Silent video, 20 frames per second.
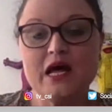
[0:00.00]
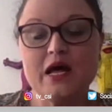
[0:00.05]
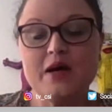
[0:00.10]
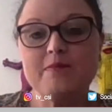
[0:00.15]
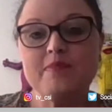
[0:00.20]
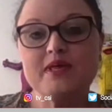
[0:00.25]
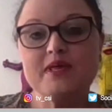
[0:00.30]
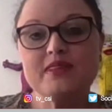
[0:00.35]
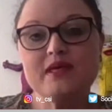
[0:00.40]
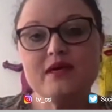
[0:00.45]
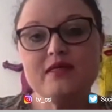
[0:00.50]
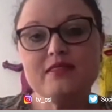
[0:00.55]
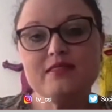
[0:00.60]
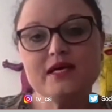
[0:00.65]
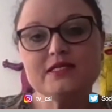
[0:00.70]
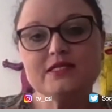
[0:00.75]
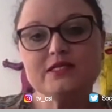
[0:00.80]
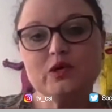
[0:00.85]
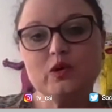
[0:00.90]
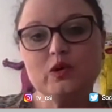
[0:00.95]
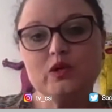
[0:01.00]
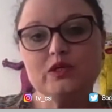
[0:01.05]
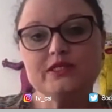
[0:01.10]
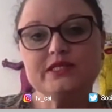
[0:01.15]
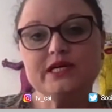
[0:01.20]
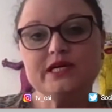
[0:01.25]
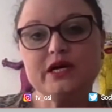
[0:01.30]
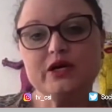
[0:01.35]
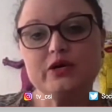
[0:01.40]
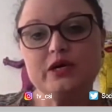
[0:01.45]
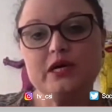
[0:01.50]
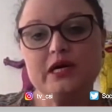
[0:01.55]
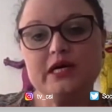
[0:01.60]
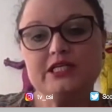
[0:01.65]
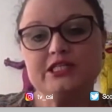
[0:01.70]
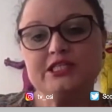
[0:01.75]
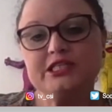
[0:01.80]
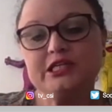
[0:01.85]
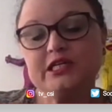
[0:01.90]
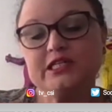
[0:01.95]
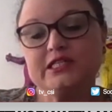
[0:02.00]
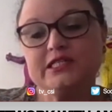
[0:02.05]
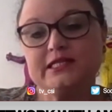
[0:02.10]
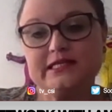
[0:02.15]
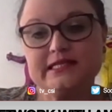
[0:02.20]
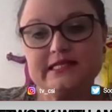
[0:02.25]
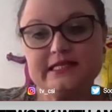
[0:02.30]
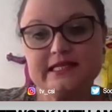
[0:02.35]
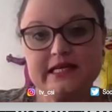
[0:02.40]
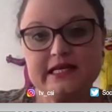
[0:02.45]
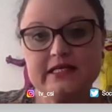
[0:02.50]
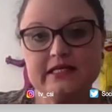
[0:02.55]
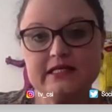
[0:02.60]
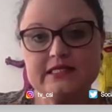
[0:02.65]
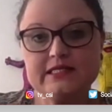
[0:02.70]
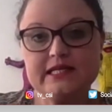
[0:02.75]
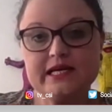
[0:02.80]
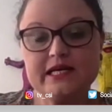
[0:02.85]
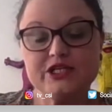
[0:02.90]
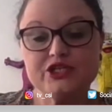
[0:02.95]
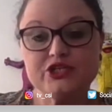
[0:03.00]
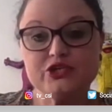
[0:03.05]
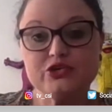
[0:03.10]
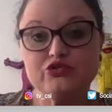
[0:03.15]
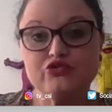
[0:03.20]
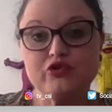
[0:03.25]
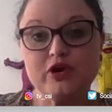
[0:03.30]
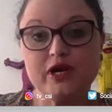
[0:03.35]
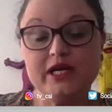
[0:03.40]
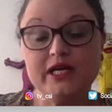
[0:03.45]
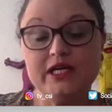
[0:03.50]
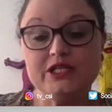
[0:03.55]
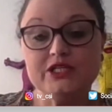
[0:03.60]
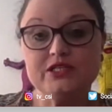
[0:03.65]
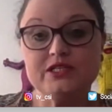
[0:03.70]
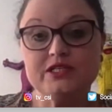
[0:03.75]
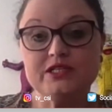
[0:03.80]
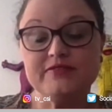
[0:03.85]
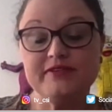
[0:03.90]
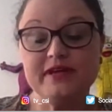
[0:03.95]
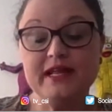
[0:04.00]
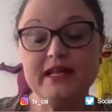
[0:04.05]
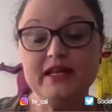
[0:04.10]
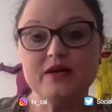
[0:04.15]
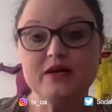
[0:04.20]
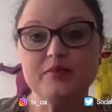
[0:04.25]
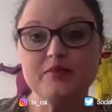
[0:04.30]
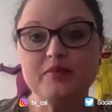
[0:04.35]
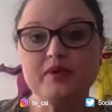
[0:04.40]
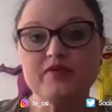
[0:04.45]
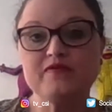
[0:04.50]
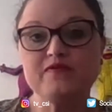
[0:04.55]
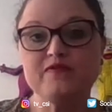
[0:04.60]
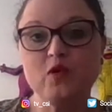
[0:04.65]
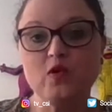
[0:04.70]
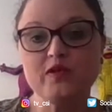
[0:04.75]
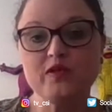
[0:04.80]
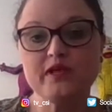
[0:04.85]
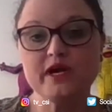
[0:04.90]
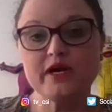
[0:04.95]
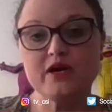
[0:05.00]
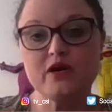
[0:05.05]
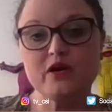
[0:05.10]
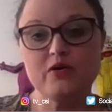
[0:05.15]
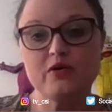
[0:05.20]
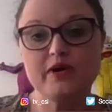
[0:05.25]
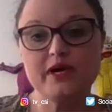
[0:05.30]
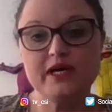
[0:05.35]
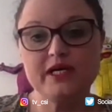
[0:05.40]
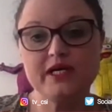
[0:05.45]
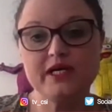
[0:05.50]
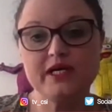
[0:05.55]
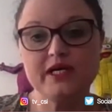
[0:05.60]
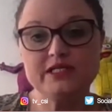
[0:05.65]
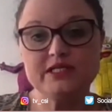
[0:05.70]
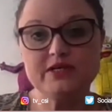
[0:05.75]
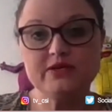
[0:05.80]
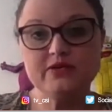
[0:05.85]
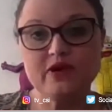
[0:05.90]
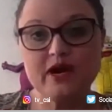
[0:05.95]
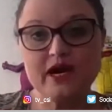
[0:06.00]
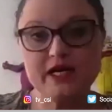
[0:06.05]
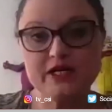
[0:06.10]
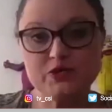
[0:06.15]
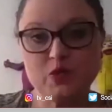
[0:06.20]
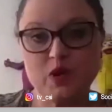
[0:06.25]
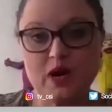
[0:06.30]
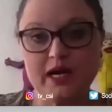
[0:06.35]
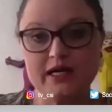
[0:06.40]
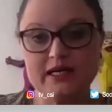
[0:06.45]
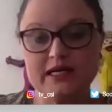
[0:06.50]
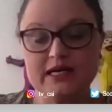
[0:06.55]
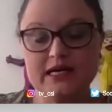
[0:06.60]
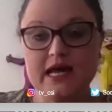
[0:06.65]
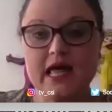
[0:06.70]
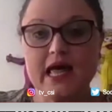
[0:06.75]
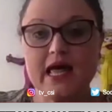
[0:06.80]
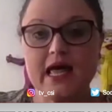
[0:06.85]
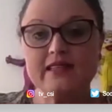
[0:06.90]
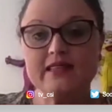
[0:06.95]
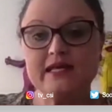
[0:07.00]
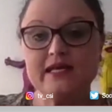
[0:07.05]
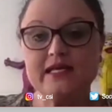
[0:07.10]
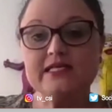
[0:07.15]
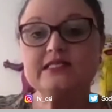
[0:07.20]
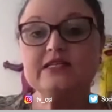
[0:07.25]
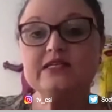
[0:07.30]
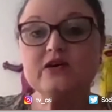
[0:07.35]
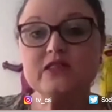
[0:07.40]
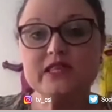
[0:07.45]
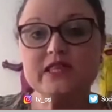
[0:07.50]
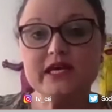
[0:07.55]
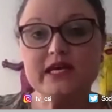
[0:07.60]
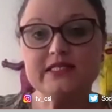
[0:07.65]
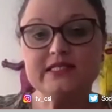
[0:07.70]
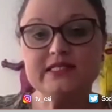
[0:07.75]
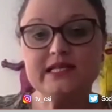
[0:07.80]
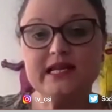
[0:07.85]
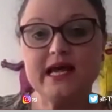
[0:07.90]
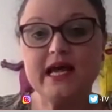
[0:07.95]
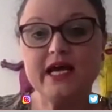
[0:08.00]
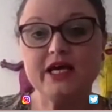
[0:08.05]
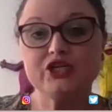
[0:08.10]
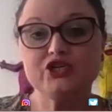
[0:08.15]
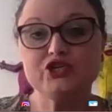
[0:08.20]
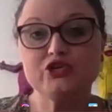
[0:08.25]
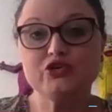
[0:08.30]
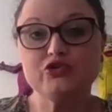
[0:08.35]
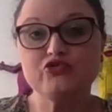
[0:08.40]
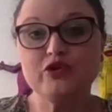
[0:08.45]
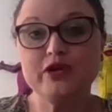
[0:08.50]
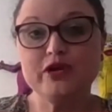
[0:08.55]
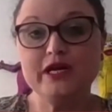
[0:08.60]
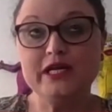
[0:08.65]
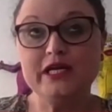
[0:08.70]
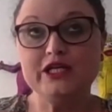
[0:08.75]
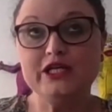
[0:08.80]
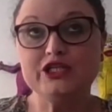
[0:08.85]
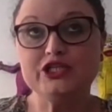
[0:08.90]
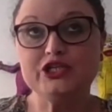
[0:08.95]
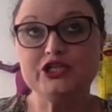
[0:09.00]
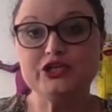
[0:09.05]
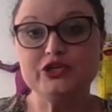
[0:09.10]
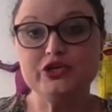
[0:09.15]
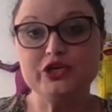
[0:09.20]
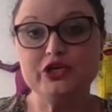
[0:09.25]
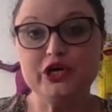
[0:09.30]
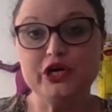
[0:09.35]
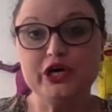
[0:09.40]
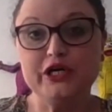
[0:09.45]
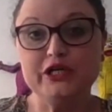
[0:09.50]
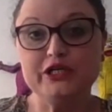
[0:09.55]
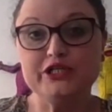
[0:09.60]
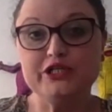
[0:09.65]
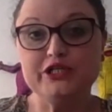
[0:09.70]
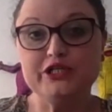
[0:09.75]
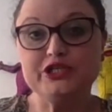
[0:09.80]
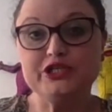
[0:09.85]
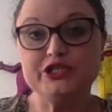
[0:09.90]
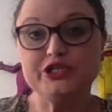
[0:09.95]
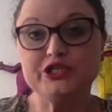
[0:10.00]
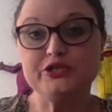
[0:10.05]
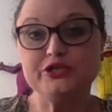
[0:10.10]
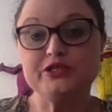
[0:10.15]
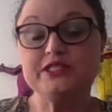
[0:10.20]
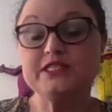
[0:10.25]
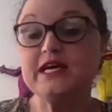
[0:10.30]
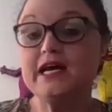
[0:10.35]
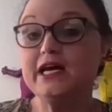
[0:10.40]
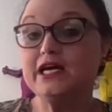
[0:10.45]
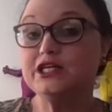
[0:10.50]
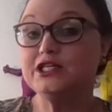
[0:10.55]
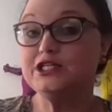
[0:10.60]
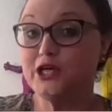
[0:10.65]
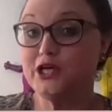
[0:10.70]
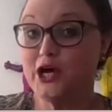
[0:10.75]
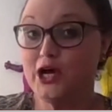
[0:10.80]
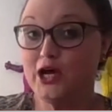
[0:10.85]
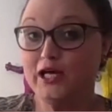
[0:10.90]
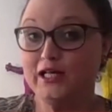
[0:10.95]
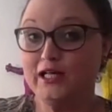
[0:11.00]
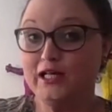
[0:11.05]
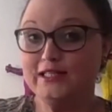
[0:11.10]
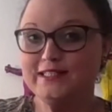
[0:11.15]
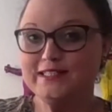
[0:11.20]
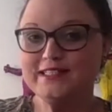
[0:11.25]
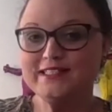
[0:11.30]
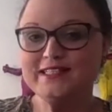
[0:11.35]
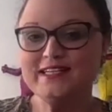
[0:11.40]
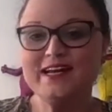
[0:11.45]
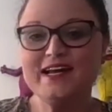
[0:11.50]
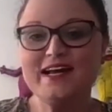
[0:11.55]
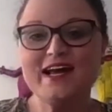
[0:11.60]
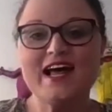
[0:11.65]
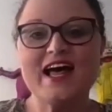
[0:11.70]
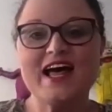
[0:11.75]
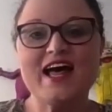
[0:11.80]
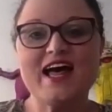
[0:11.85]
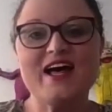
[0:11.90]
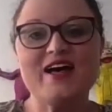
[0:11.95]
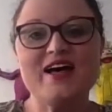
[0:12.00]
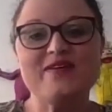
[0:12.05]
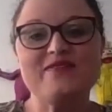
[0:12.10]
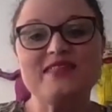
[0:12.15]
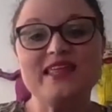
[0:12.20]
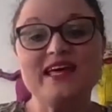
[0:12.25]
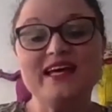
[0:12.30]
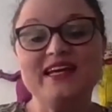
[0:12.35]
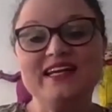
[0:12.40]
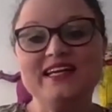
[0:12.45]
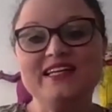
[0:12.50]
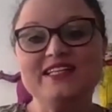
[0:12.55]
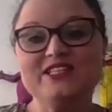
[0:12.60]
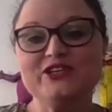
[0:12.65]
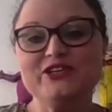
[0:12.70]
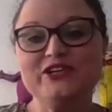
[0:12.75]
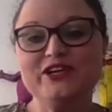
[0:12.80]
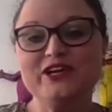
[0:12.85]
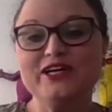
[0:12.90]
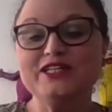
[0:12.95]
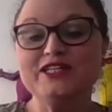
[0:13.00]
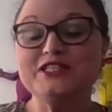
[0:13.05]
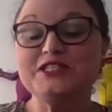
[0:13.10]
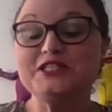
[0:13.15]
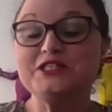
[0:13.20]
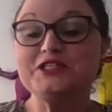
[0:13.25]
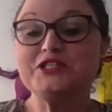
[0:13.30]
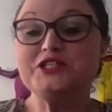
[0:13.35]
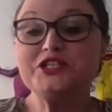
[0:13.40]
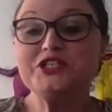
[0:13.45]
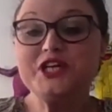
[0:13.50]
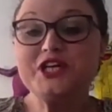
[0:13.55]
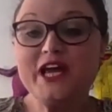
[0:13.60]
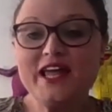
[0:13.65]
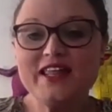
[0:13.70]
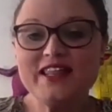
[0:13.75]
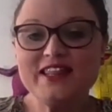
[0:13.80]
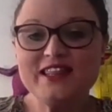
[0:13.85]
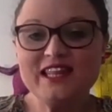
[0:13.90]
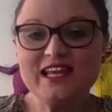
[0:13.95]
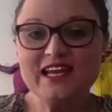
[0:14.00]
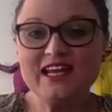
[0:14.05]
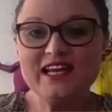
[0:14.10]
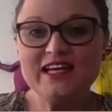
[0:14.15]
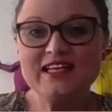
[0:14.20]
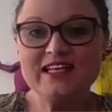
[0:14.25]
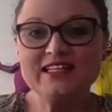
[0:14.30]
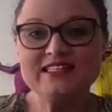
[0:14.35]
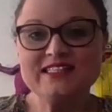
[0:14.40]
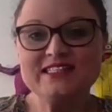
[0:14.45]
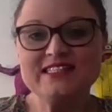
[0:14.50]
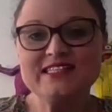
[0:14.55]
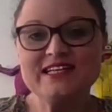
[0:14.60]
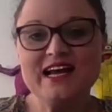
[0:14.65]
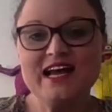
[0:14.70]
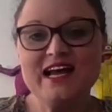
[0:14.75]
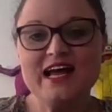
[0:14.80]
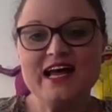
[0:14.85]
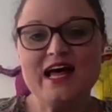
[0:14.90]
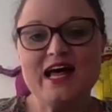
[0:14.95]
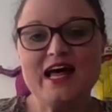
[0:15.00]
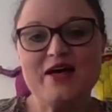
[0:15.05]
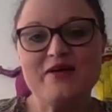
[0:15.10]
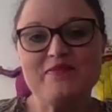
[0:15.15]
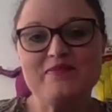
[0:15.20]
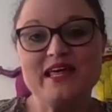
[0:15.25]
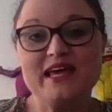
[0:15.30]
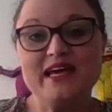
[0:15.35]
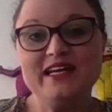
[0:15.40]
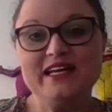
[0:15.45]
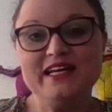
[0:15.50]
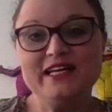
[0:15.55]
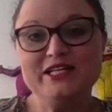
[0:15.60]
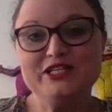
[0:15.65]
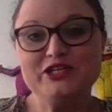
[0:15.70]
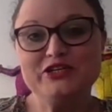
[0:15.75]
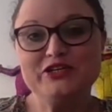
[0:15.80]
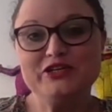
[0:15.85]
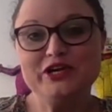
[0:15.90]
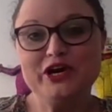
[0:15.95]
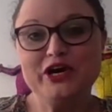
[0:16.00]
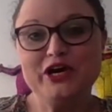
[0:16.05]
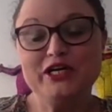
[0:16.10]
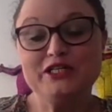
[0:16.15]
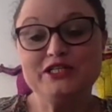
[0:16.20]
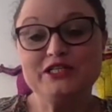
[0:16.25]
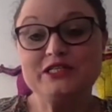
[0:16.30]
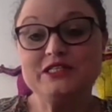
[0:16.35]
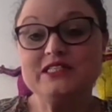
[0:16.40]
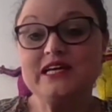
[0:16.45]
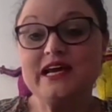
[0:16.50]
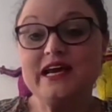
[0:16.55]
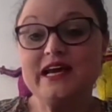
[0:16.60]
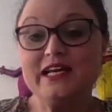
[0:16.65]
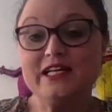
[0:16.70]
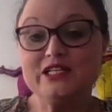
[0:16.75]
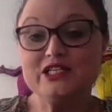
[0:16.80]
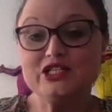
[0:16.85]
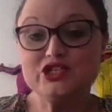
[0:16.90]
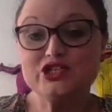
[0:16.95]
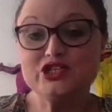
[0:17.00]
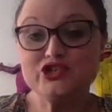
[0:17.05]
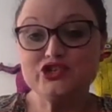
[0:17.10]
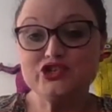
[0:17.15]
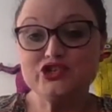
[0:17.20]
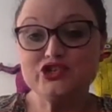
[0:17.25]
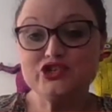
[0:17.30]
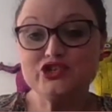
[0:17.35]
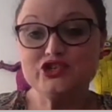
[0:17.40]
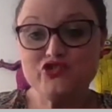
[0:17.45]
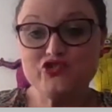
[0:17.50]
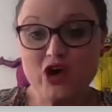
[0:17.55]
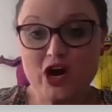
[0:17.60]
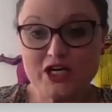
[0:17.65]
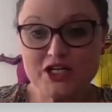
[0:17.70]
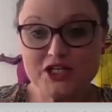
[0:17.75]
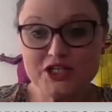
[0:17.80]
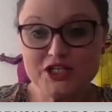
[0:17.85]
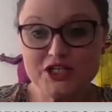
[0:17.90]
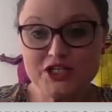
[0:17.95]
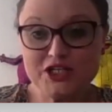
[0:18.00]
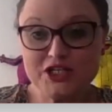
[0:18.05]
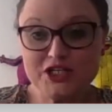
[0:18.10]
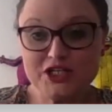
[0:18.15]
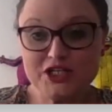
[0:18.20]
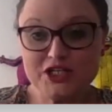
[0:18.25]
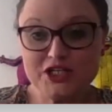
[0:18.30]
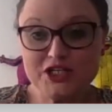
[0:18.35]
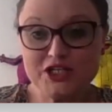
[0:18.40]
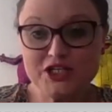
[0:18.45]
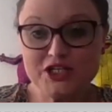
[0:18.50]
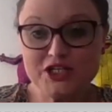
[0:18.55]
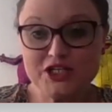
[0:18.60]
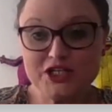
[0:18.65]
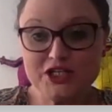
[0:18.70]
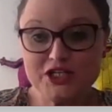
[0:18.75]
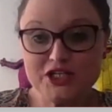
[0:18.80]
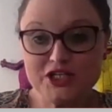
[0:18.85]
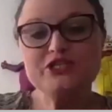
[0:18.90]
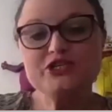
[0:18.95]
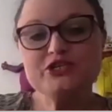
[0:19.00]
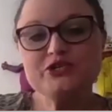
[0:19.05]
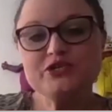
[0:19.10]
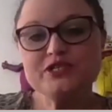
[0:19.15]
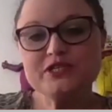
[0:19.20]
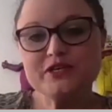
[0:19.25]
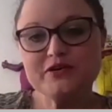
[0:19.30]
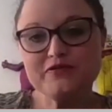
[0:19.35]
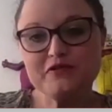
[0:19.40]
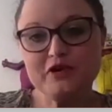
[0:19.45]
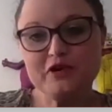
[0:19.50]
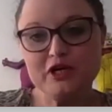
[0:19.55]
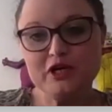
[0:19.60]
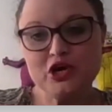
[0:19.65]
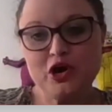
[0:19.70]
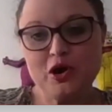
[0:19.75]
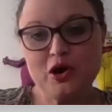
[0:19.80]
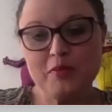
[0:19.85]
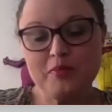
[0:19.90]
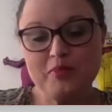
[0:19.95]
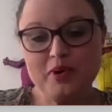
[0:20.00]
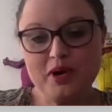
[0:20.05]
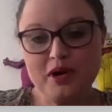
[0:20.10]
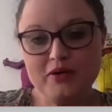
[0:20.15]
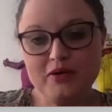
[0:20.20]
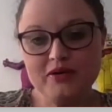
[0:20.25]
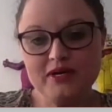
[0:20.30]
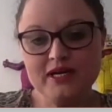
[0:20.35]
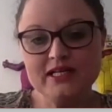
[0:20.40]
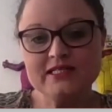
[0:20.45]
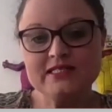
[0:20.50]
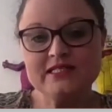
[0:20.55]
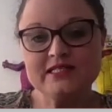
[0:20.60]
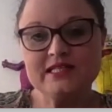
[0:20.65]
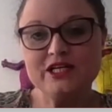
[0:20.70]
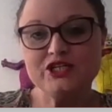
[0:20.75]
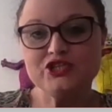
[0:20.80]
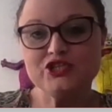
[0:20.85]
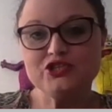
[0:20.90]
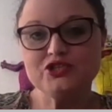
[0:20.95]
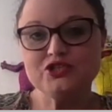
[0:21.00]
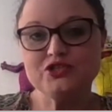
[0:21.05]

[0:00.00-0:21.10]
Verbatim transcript: But then there's also certain skills that children need to develop before they go into grade one. And these are things like children need to learn to take turns, and um, they need to learn to share things, and um, they need to learn to take instructions. So these two different components that